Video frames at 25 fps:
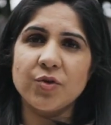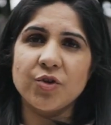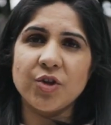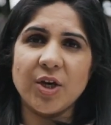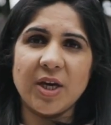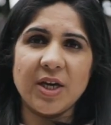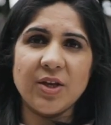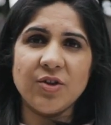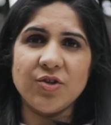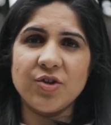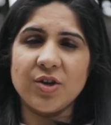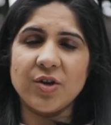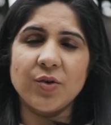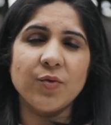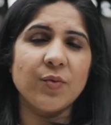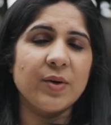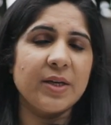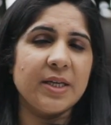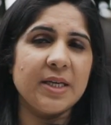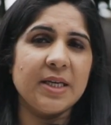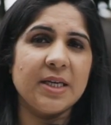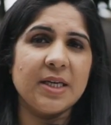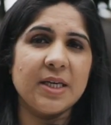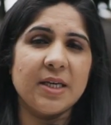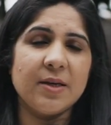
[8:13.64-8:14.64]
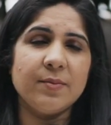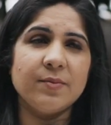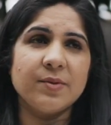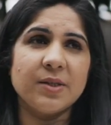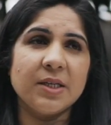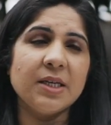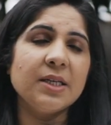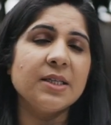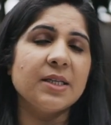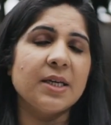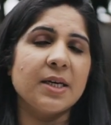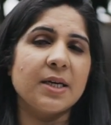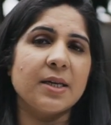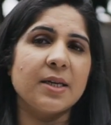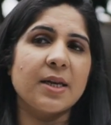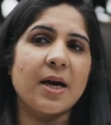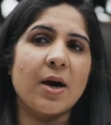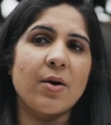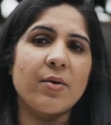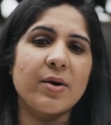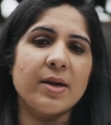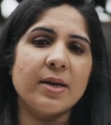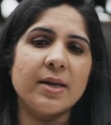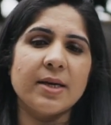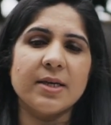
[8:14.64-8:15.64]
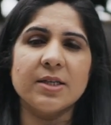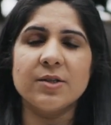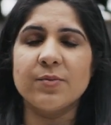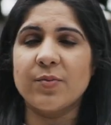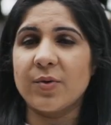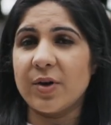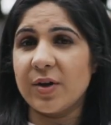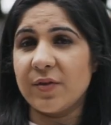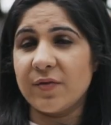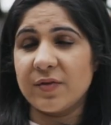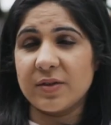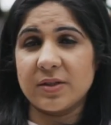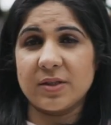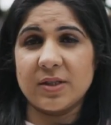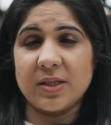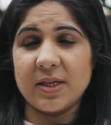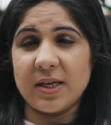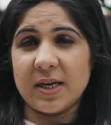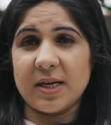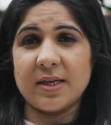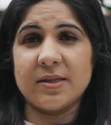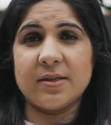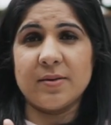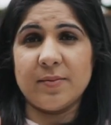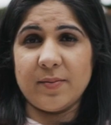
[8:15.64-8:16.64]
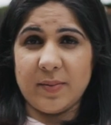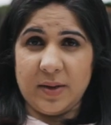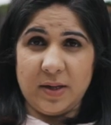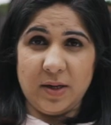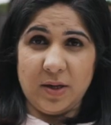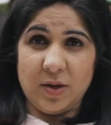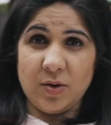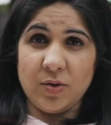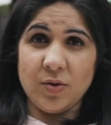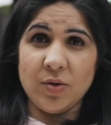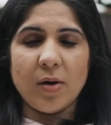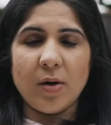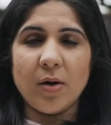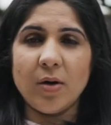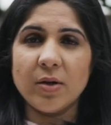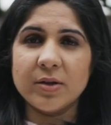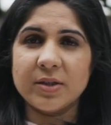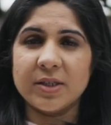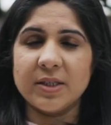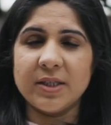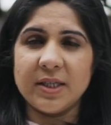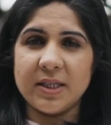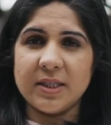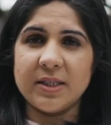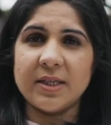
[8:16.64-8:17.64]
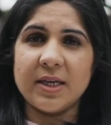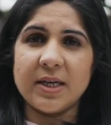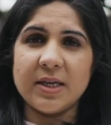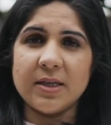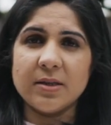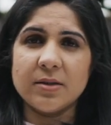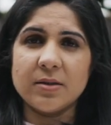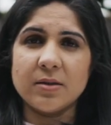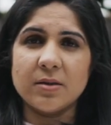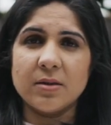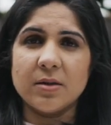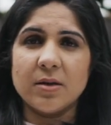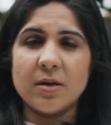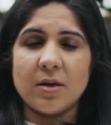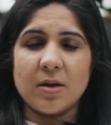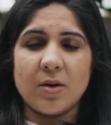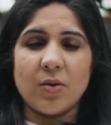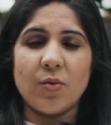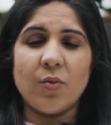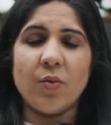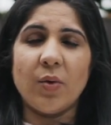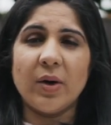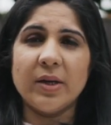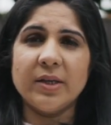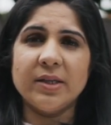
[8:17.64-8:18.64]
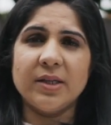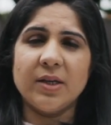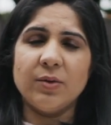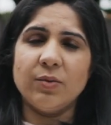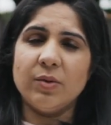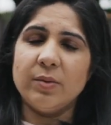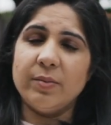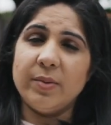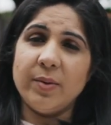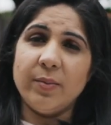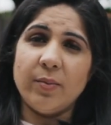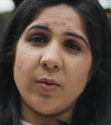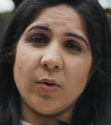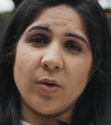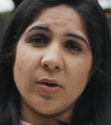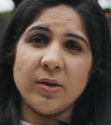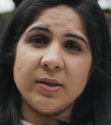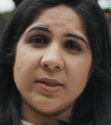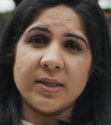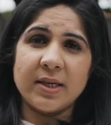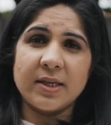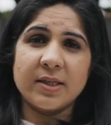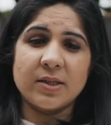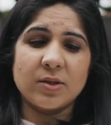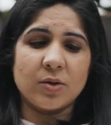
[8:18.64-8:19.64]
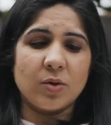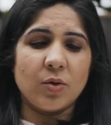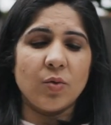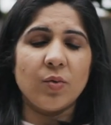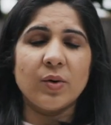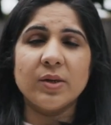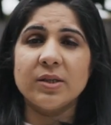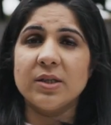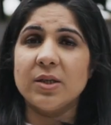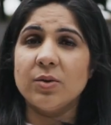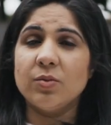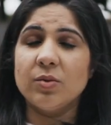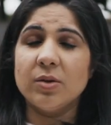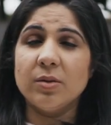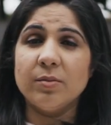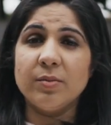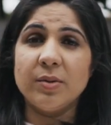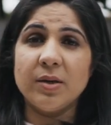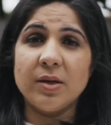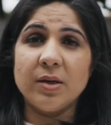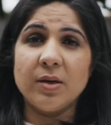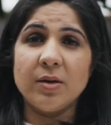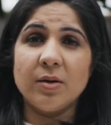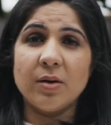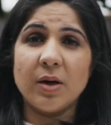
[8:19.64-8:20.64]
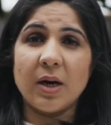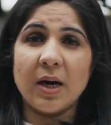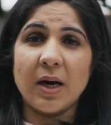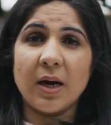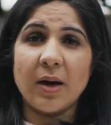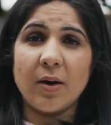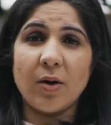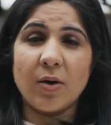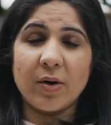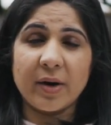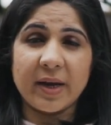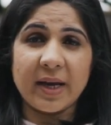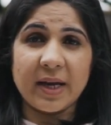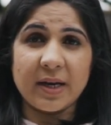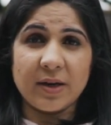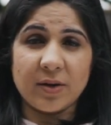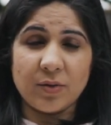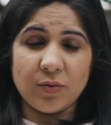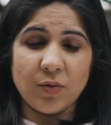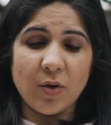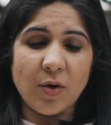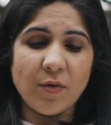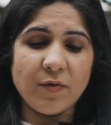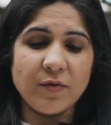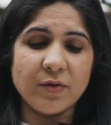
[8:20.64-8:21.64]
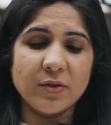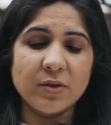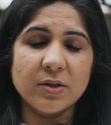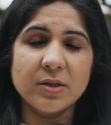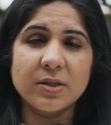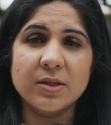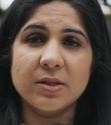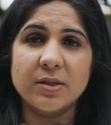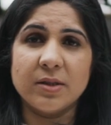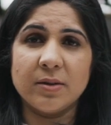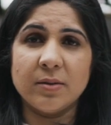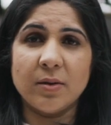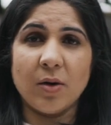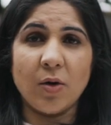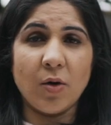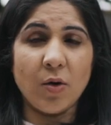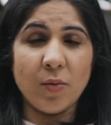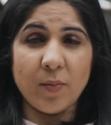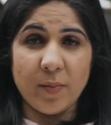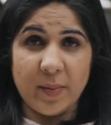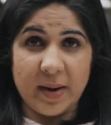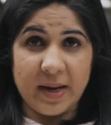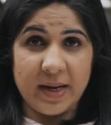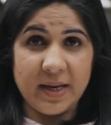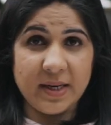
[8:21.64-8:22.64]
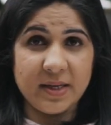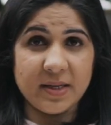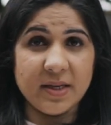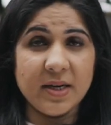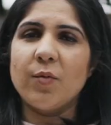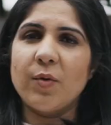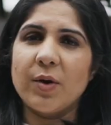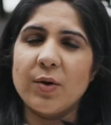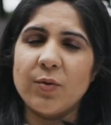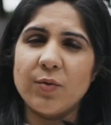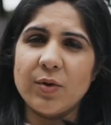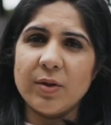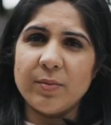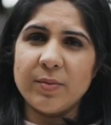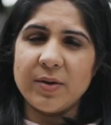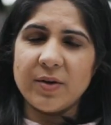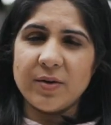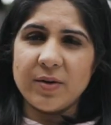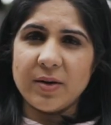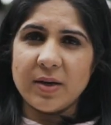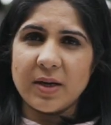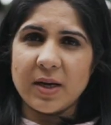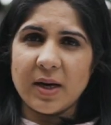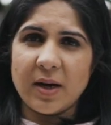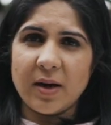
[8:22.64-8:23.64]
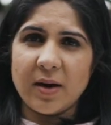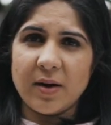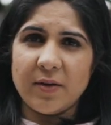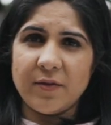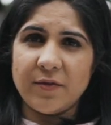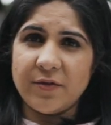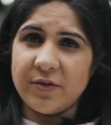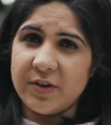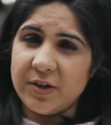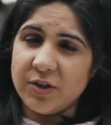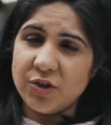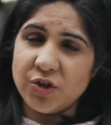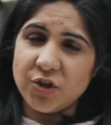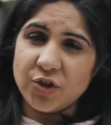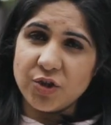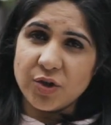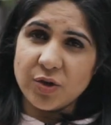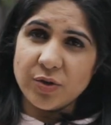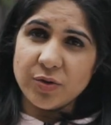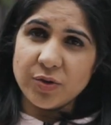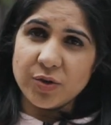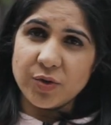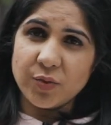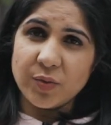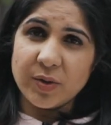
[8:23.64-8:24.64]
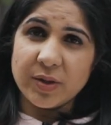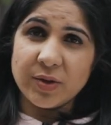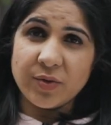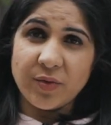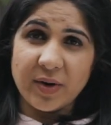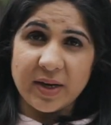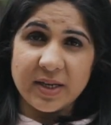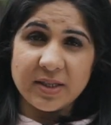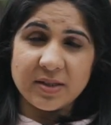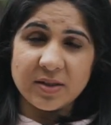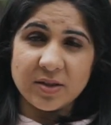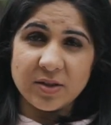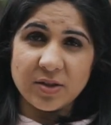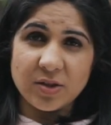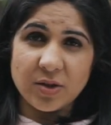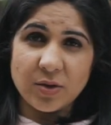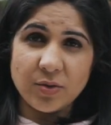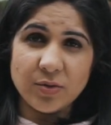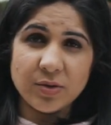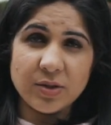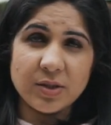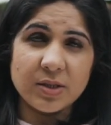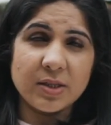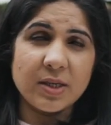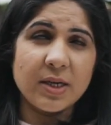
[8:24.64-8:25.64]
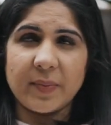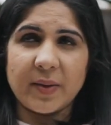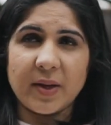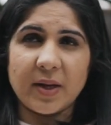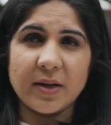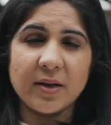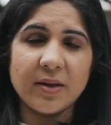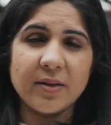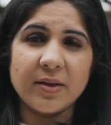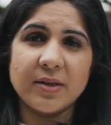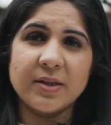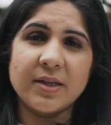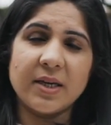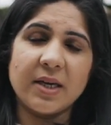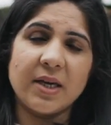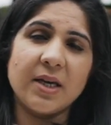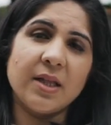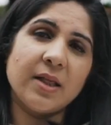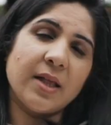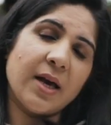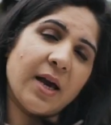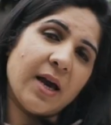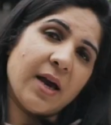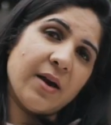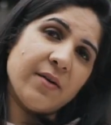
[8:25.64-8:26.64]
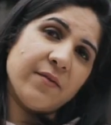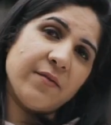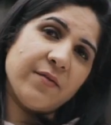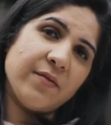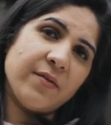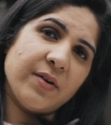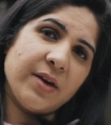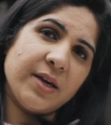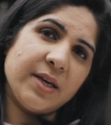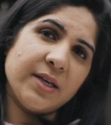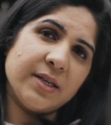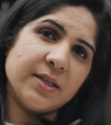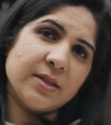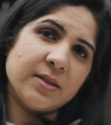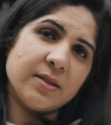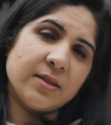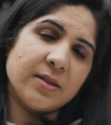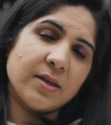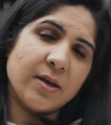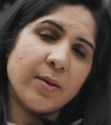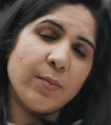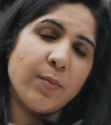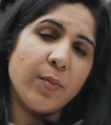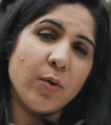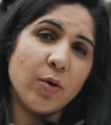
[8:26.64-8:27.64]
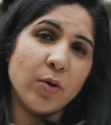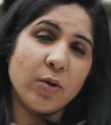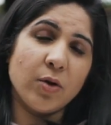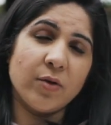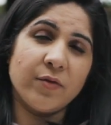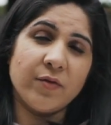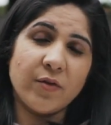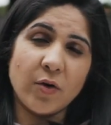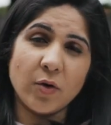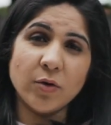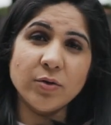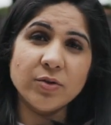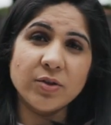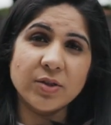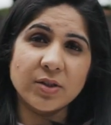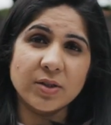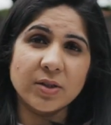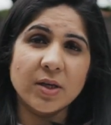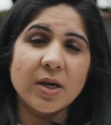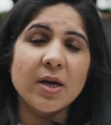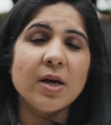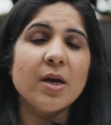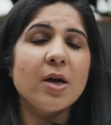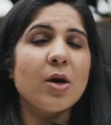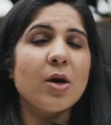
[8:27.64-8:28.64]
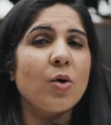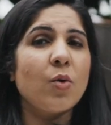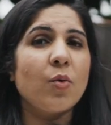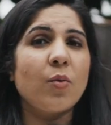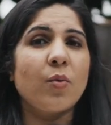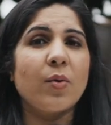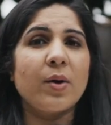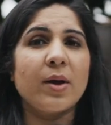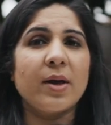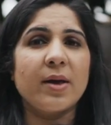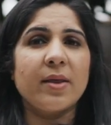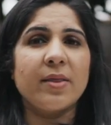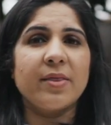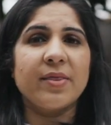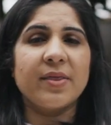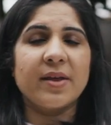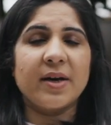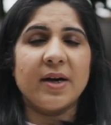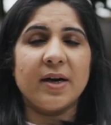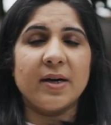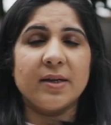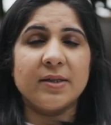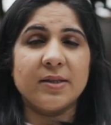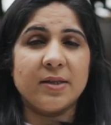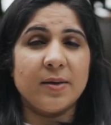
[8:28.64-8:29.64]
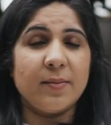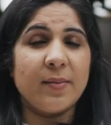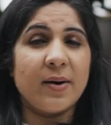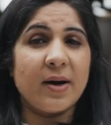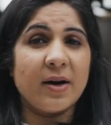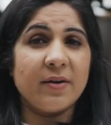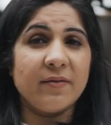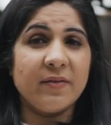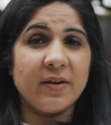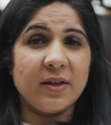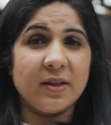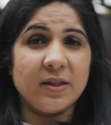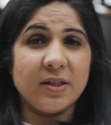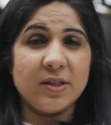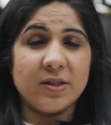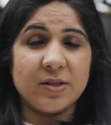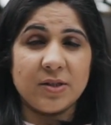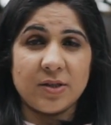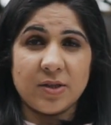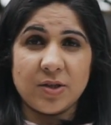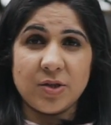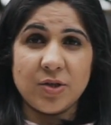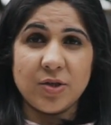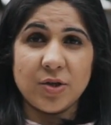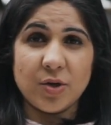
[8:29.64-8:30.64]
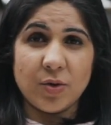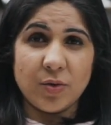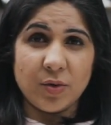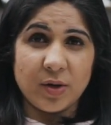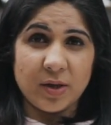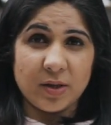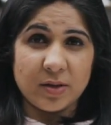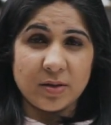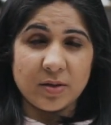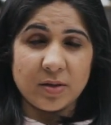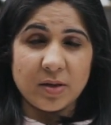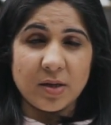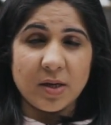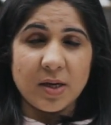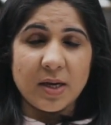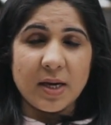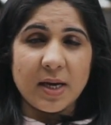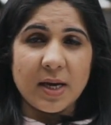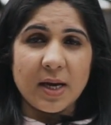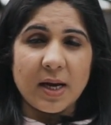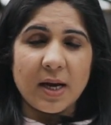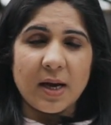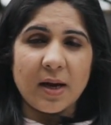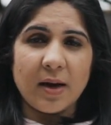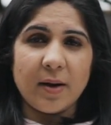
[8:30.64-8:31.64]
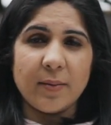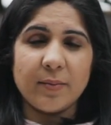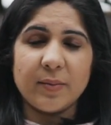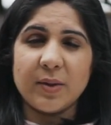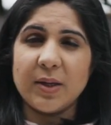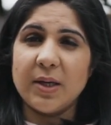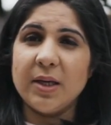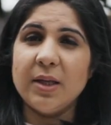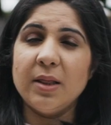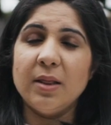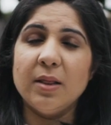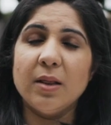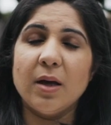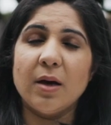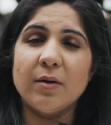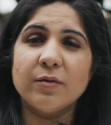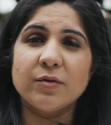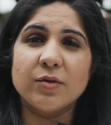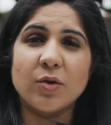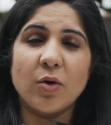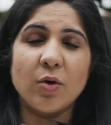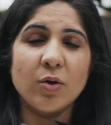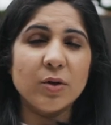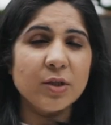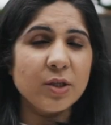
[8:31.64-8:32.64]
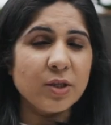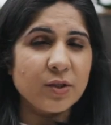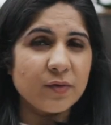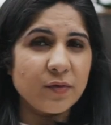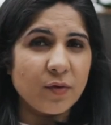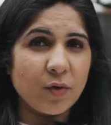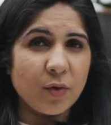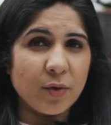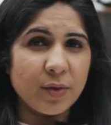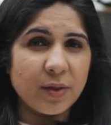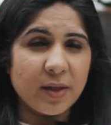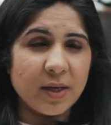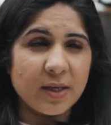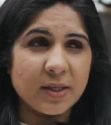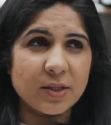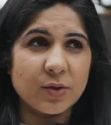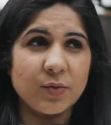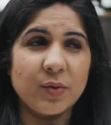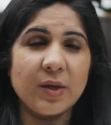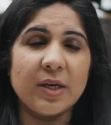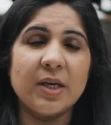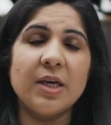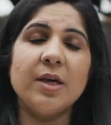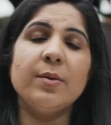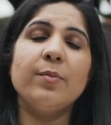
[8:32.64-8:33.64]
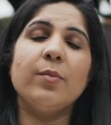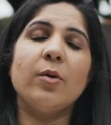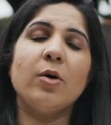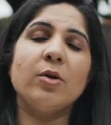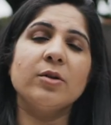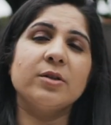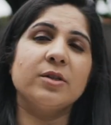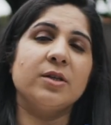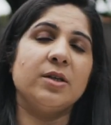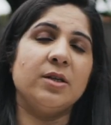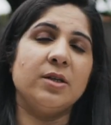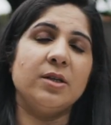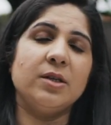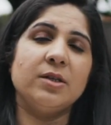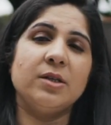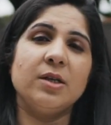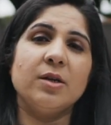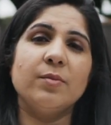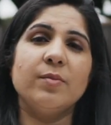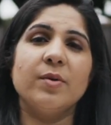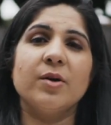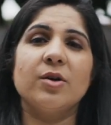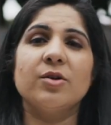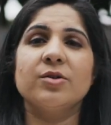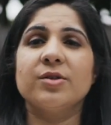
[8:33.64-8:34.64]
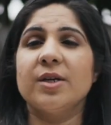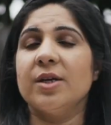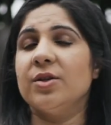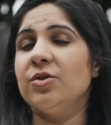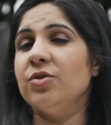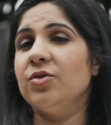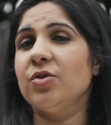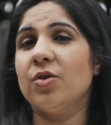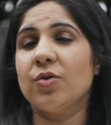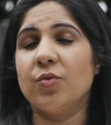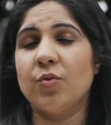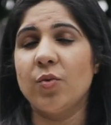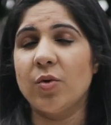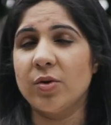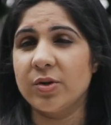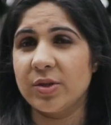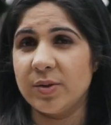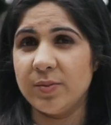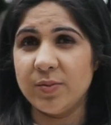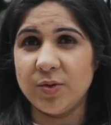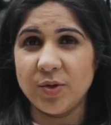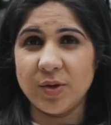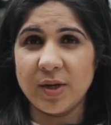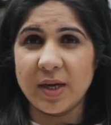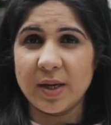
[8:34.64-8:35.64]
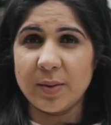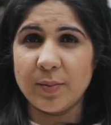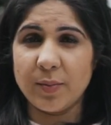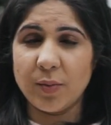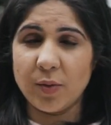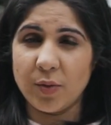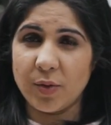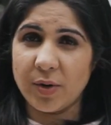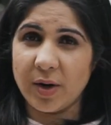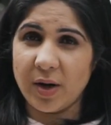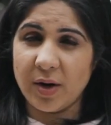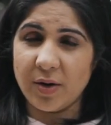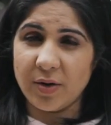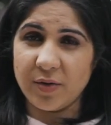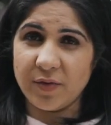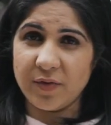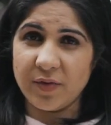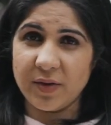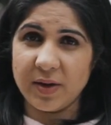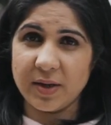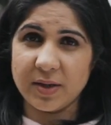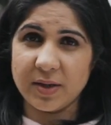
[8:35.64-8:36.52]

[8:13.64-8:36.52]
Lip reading: changing what he keeps eating. Now in his breakfast he has a menu, alternate days. One day will be boiled eggs, one day will be organic waffles, homemade. One will be French toast with raisin toast. Another day he'll have is a bowl of oats with Tamar Valley's yogurt. He loves all these 4 things. We keep alternating because I do not want him to get bored out of